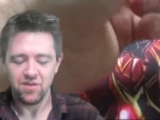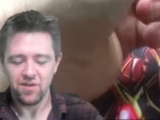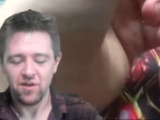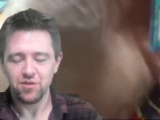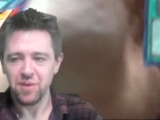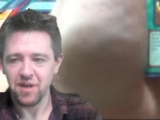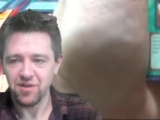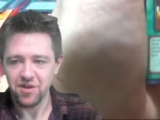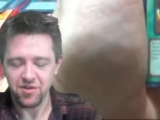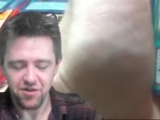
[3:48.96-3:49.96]
Ultimate
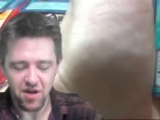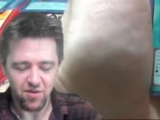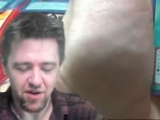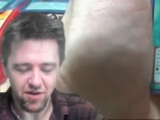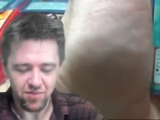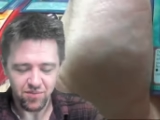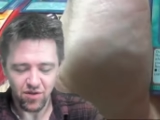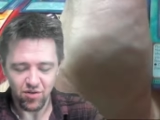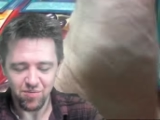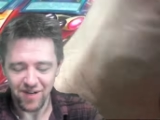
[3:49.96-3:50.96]
Conductor Tyranno. Oh
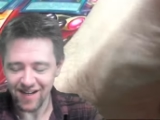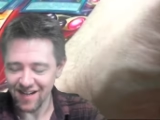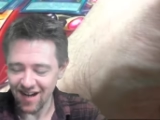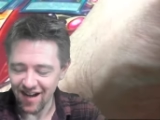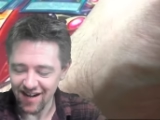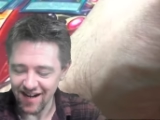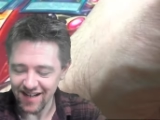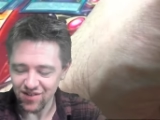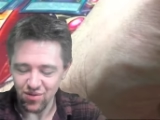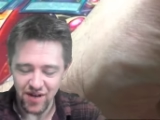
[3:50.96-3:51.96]
my god, I
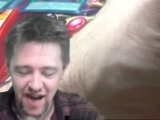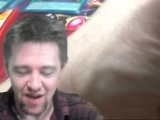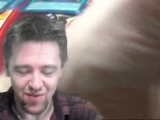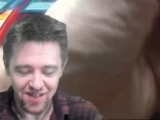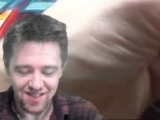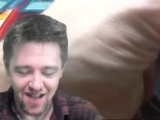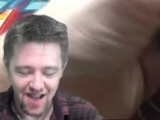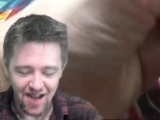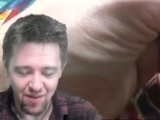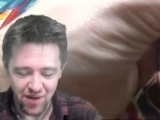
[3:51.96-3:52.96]
do it every
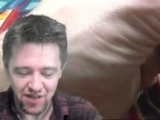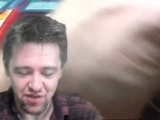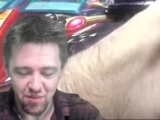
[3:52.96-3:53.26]
time. Right into the